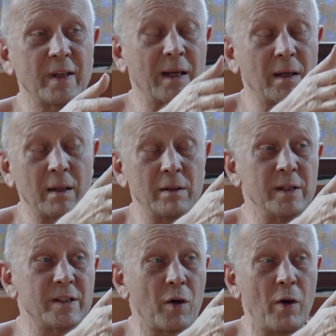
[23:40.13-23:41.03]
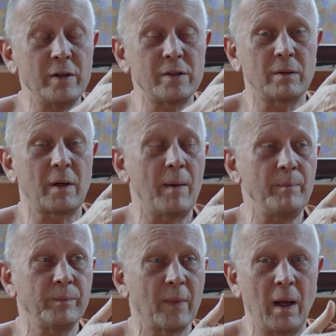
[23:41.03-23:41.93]
that is going to
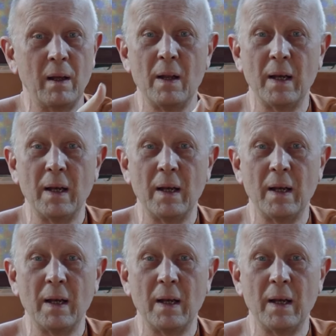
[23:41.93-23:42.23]
come, yeah?